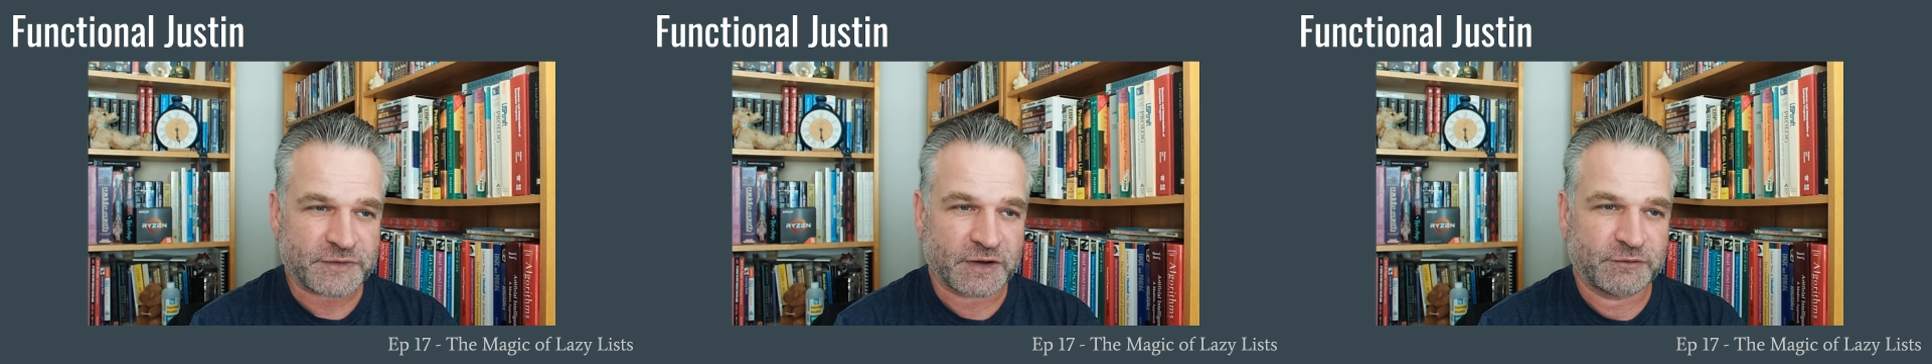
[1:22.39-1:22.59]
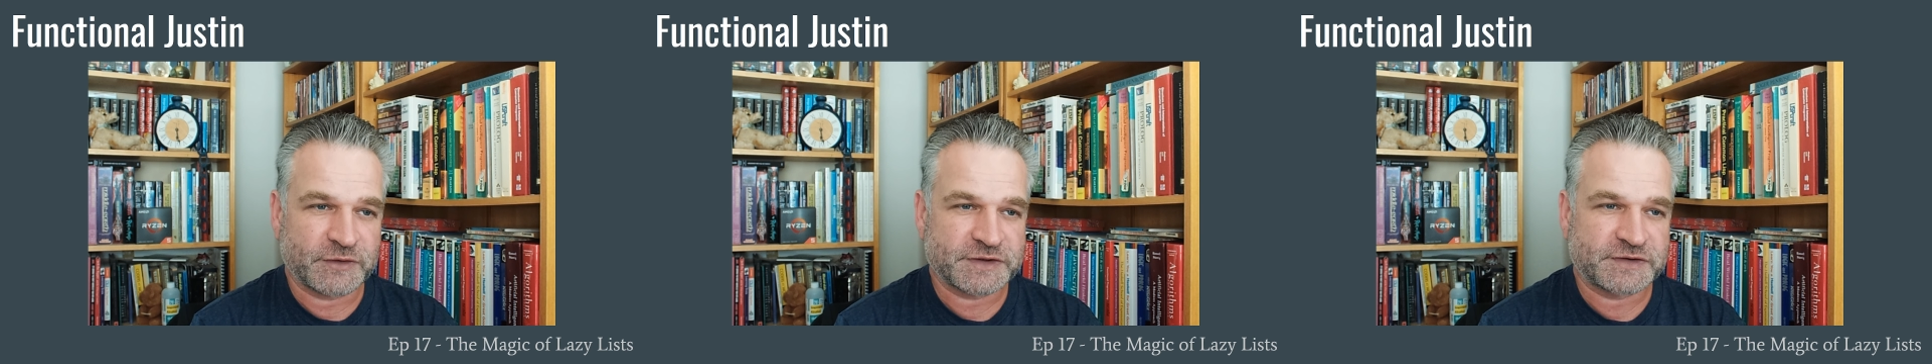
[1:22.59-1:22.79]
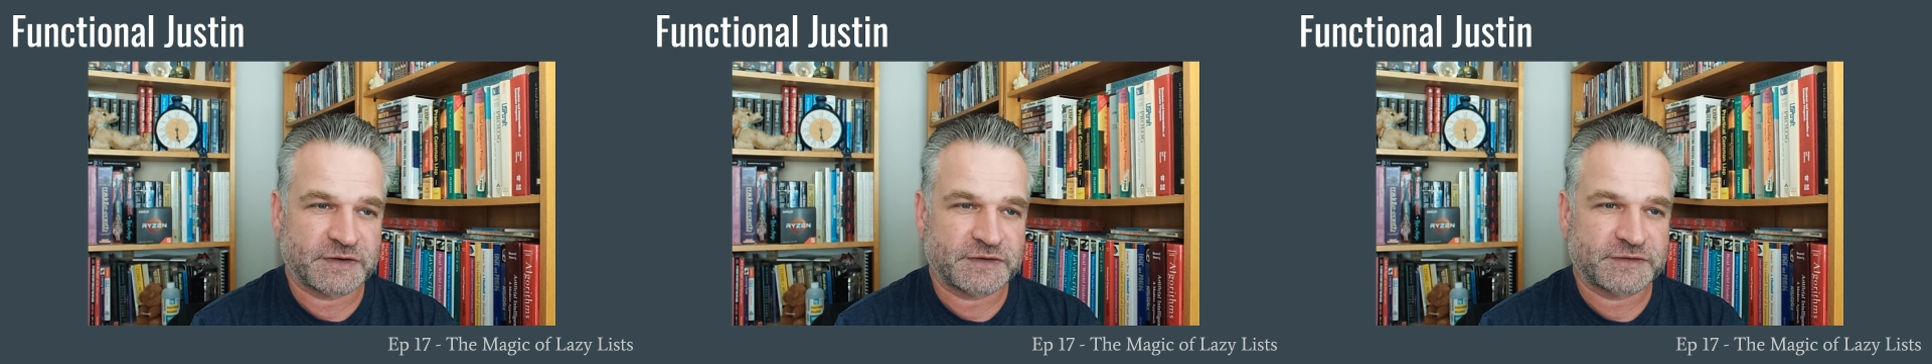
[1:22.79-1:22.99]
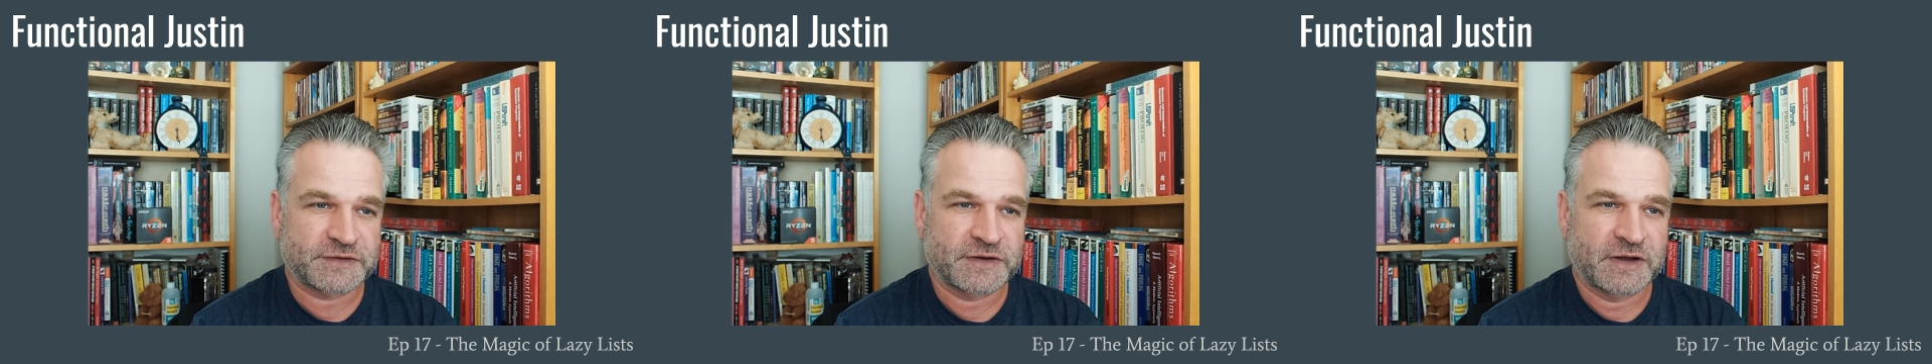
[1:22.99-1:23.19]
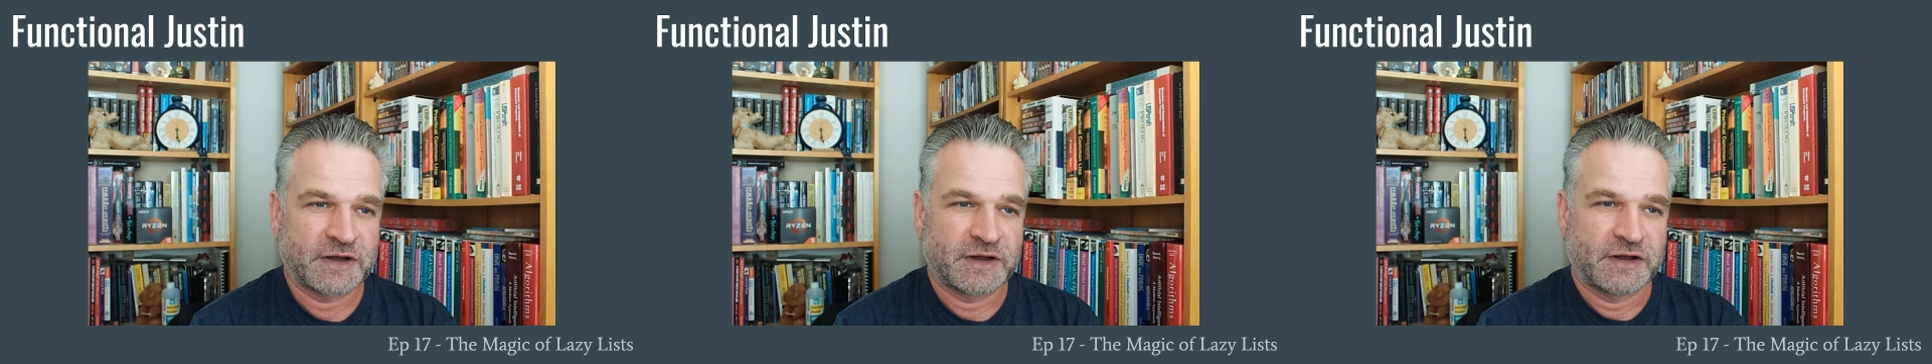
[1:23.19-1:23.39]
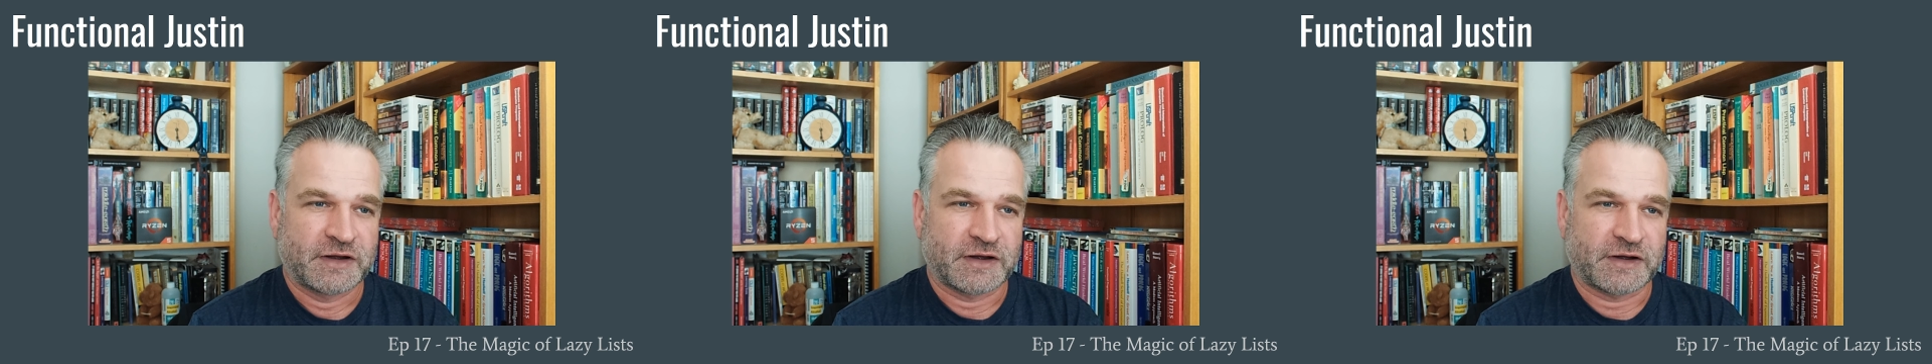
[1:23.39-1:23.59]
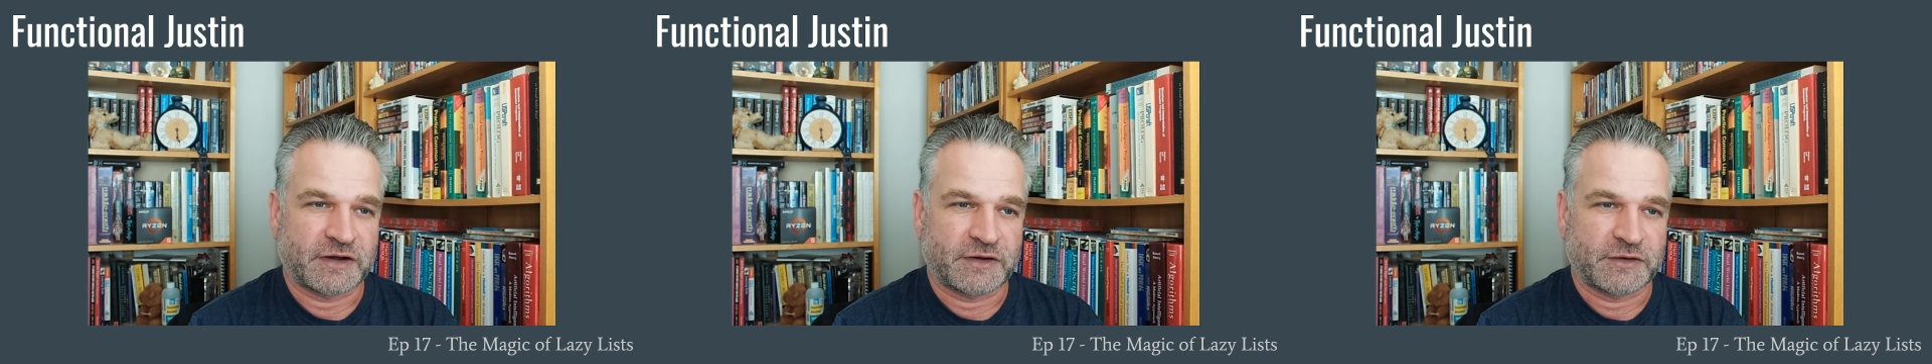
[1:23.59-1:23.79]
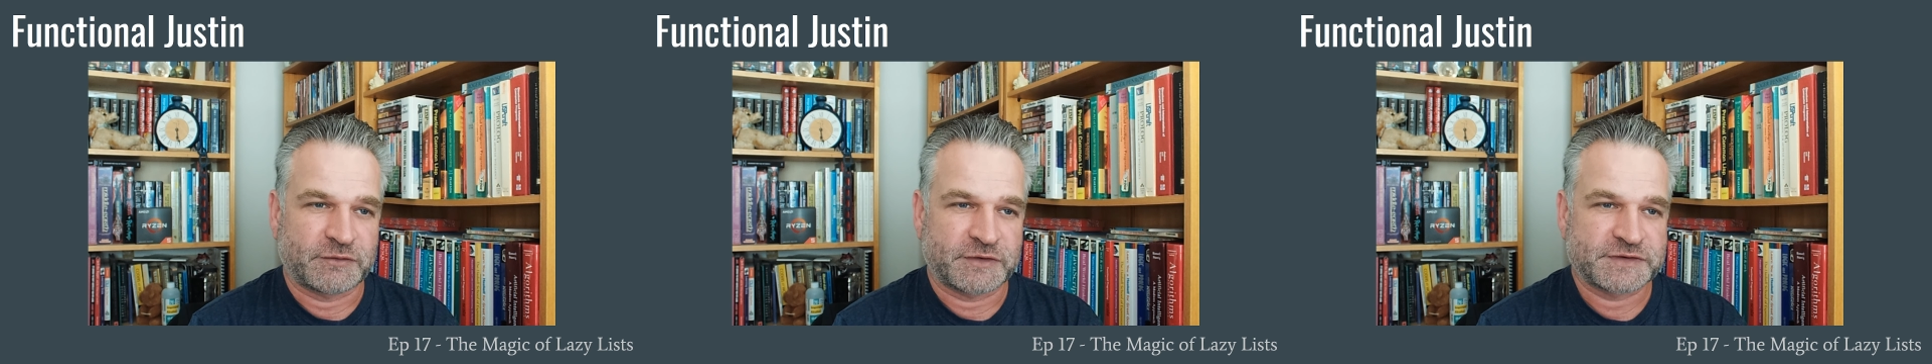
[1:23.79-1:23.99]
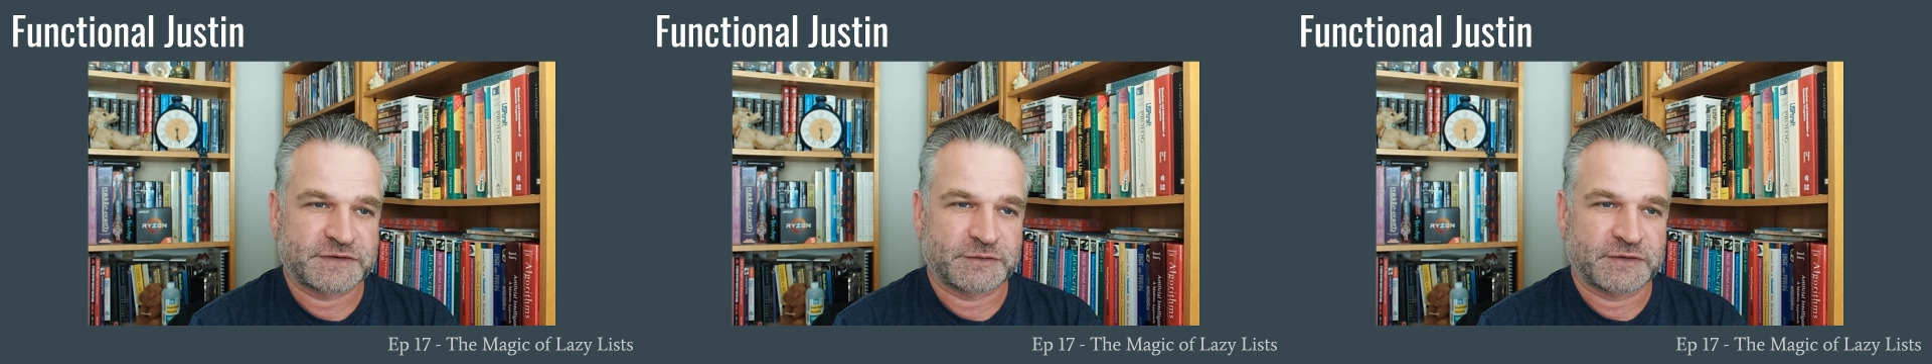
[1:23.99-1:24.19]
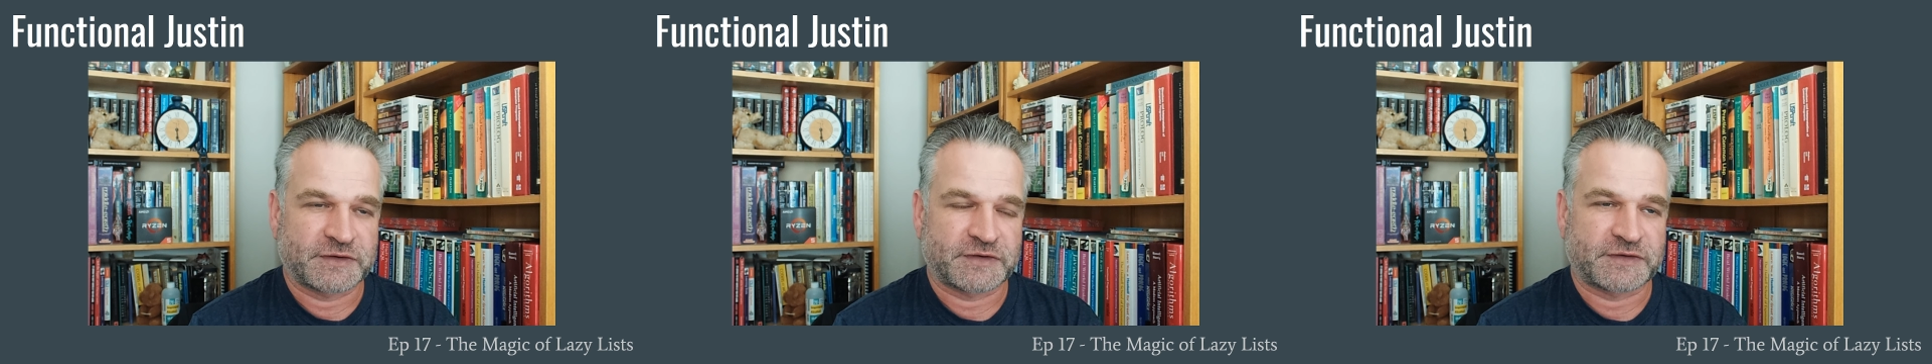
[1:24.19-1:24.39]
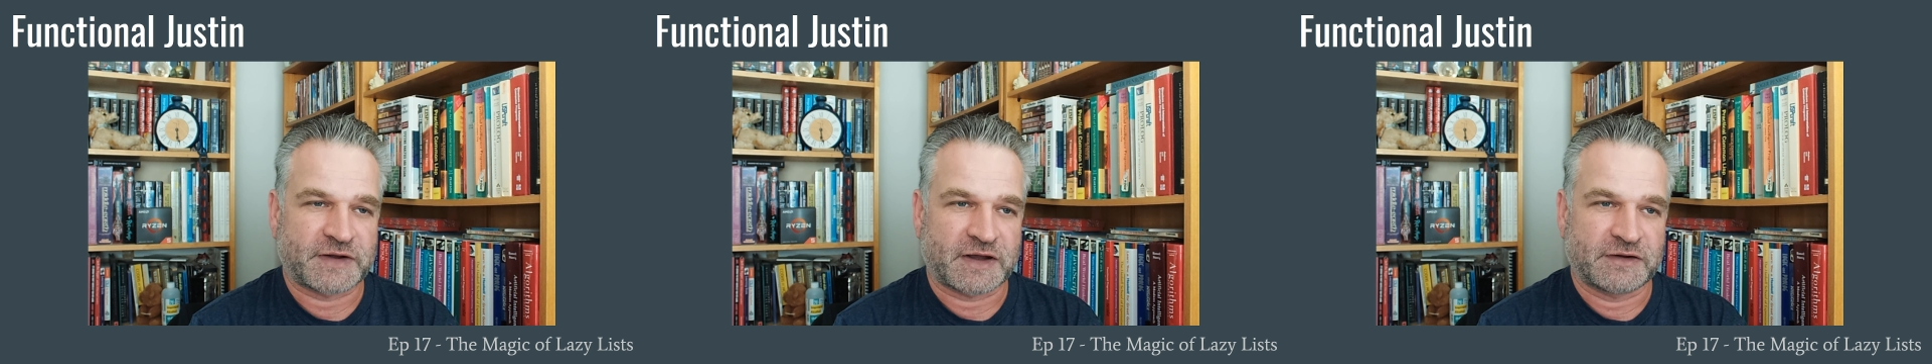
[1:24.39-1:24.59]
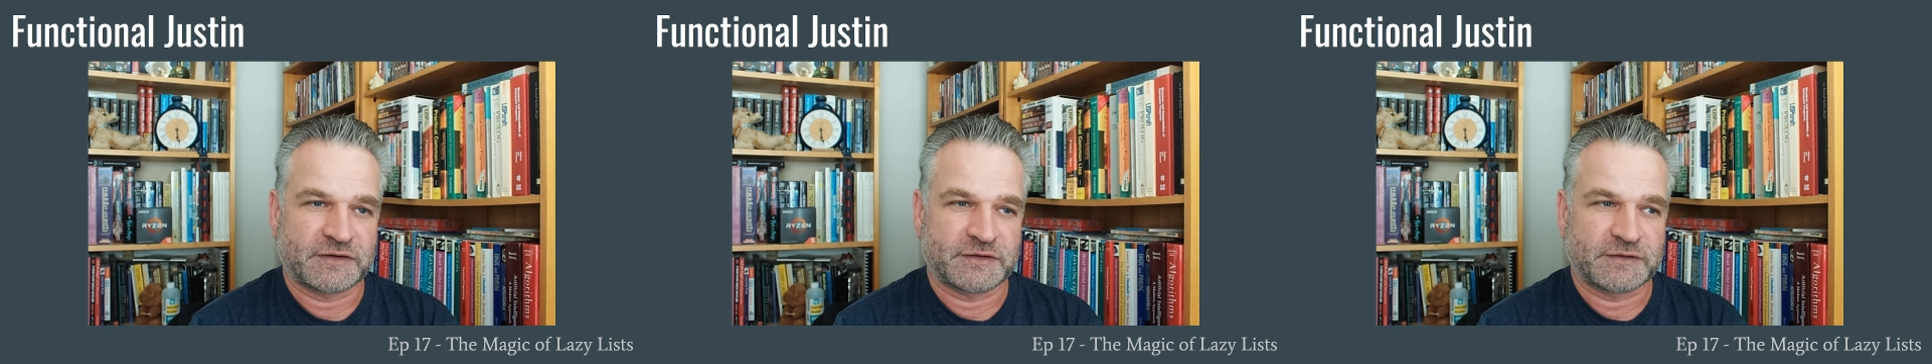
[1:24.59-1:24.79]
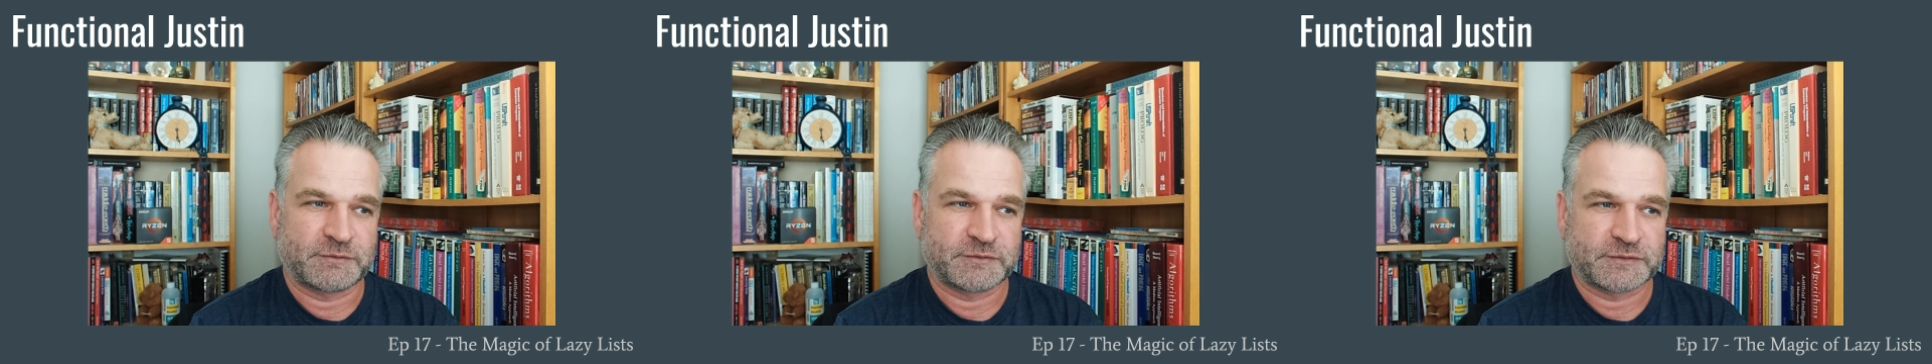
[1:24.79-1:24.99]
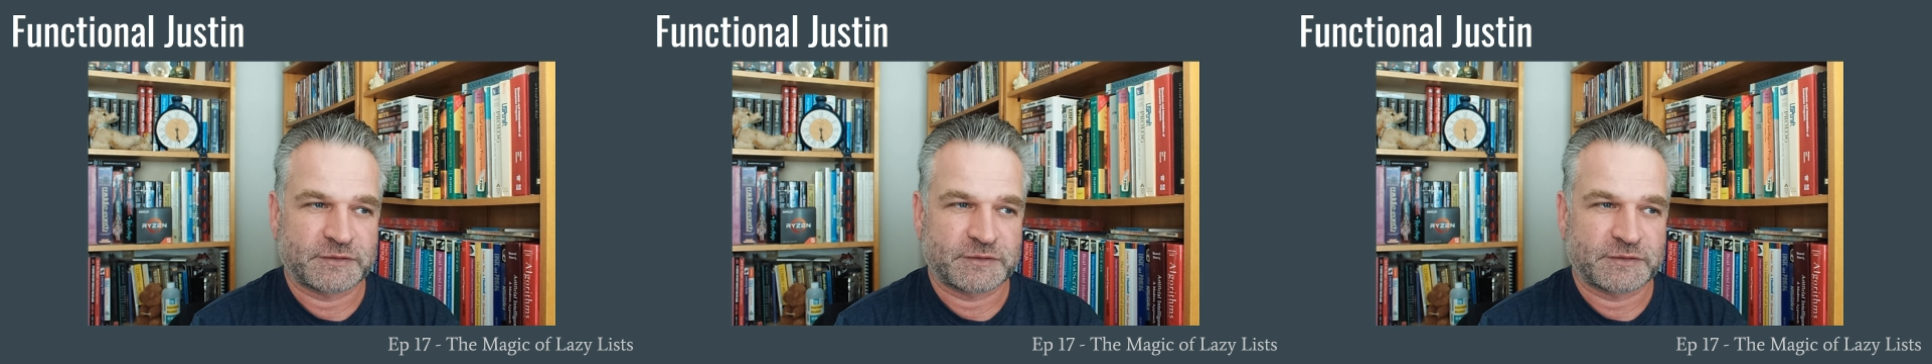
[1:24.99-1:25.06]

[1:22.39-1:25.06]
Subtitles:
which is once you understand